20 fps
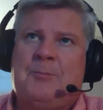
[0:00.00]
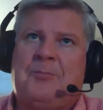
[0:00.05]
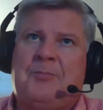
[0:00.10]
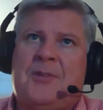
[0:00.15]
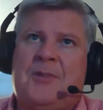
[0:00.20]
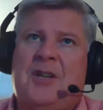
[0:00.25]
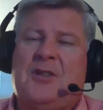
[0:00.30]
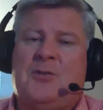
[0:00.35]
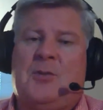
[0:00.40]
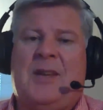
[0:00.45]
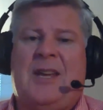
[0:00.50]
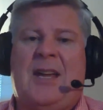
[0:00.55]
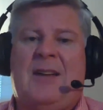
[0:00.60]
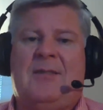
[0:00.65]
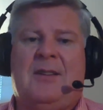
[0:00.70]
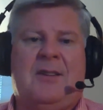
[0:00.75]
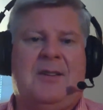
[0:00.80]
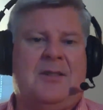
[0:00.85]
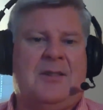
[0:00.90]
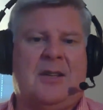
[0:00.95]
because we
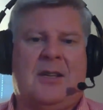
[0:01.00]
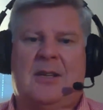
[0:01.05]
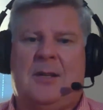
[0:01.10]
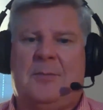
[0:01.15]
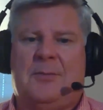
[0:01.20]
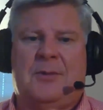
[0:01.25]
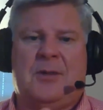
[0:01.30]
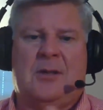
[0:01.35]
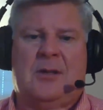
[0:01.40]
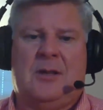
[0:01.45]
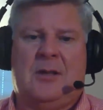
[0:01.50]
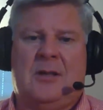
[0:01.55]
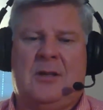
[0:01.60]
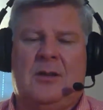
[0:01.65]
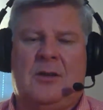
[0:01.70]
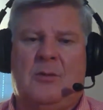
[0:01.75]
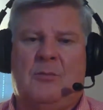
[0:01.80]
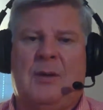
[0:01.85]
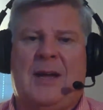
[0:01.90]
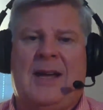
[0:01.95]
haven't set up
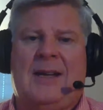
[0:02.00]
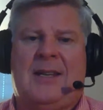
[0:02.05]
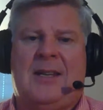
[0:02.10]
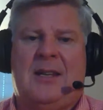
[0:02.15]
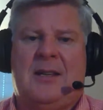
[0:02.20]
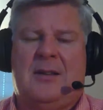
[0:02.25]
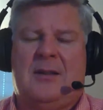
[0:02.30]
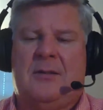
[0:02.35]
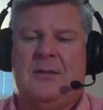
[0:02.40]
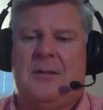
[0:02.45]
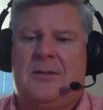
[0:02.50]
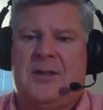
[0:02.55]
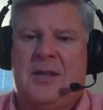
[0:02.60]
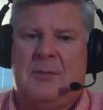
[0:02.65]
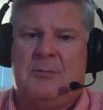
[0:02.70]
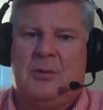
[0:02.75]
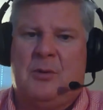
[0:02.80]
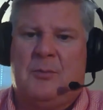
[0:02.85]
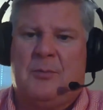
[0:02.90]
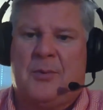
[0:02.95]
the back end
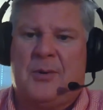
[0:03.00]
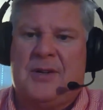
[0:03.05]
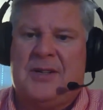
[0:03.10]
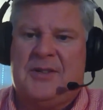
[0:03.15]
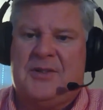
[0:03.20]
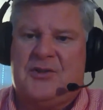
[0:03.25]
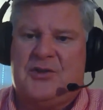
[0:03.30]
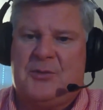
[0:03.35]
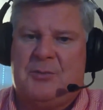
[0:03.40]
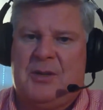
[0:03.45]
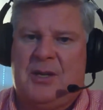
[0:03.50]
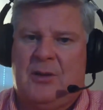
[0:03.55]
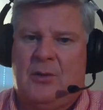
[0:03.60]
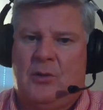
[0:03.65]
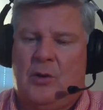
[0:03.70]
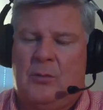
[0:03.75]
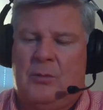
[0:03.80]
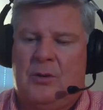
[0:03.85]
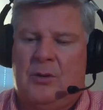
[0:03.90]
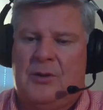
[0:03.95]
temple prints to be
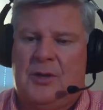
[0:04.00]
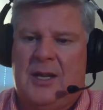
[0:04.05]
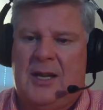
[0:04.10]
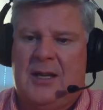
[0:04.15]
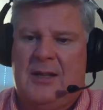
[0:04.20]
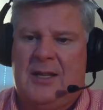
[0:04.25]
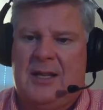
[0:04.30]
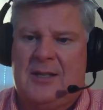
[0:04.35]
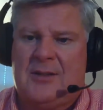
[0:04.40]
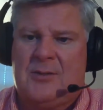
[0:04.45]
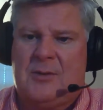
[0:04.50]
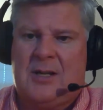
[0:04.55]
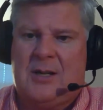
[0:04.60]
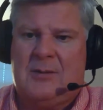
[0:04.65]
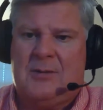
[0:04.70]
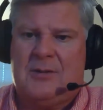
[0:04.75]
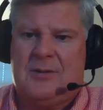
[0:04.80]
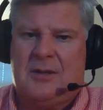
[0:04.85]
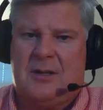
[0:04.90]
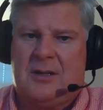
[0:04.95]
global yet. That's what I
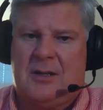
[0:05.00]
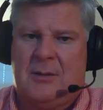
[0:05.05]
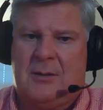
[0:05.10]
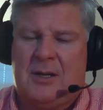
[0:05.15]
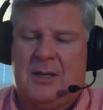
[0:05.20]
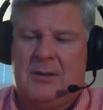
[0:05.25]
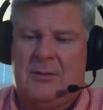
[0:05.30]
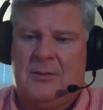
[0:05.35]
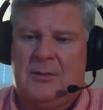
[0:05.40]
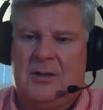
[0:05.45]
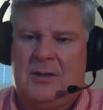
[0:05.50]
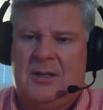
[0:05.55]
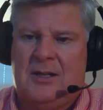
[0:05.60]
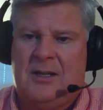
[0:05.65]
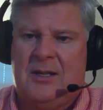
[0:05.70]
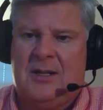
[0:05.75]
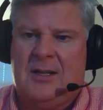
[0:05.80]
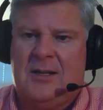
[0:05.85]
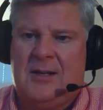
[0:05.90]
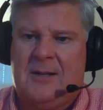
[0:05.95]
was talking about with
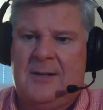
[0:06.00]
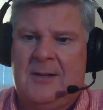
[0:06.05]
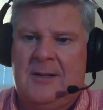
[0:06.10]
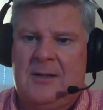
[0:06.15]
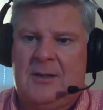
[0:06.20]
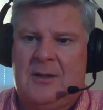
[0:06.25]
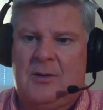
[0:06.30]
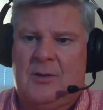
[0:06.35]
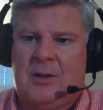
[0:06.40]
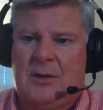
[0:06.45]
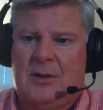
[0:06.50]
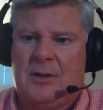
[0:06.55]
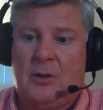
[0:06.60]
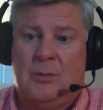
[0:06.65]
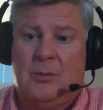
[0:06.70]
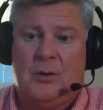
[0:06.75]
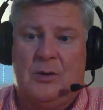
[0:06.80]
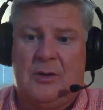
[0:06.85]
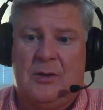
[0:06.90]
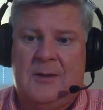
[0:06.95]
the going
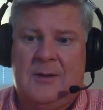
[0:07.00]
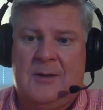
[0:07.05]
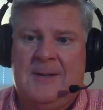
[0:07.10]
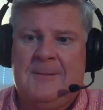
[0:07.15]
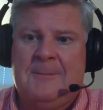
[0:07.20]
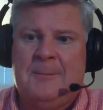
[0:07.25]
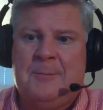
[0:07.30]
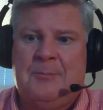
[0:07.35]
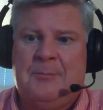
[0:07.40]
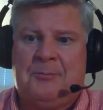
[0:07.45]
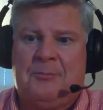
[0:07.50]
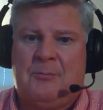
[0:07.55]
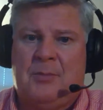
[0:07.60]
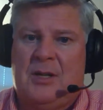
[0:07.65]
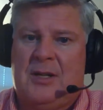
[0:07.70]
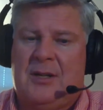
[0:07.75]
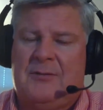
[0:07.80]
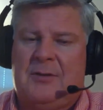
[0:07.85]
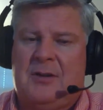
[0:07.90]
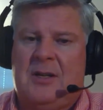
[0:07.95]
global.
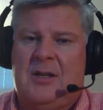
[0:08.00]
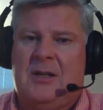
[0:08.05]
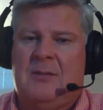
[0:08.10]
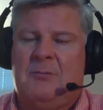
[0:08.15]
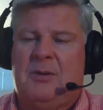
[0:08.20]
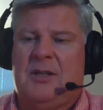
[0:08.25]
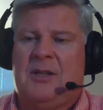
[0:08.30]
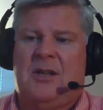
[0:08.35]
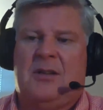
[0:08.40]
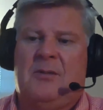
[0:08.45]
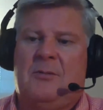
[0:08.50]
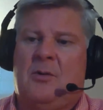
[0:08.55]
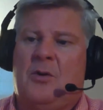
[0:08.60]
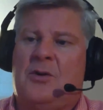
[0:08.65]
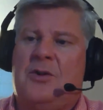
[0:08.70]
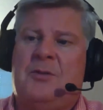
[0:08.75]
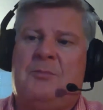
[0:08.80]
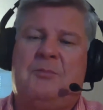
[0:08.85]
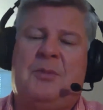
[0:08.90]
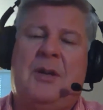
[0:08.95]
But if
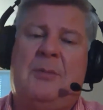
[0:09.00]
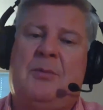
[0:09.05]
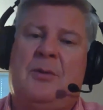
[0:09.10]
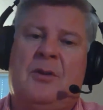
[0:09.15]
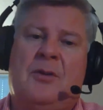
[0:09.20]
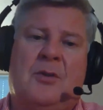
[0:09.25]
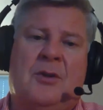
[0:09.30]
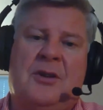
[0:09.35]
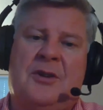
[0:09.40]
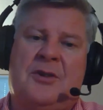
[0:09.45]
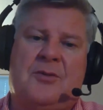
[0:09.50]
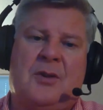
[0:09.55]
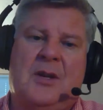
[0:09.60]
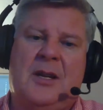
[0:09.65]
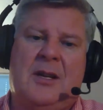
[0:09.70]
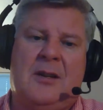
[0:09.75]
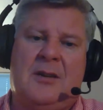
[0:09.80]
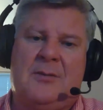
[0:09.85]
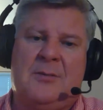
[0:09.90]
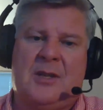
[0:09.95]
people at Ordinance
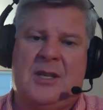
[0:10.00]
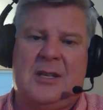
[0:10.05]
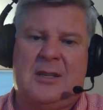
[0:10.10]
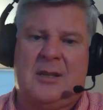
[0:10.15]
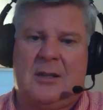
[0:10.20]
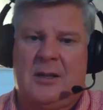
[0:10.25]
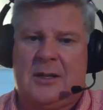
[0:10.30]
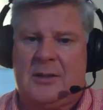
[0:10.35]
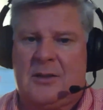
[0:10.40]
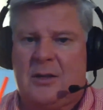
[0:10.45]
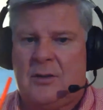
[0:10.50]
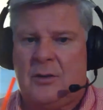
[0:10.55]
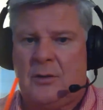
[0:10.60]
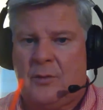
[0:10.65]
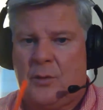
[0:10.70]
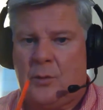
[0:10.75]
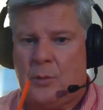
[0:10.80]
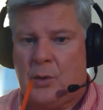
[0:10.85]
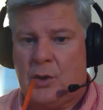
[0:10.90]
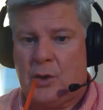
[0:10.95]
Ready is getting clicked all
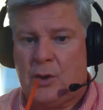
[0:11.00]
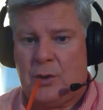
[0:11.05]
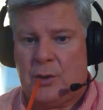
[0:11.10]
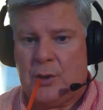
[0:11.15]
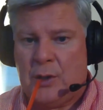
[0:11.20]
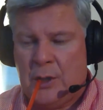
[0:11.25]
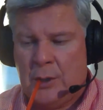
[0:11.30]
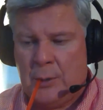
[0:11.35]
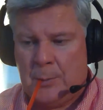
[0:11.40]
over the world,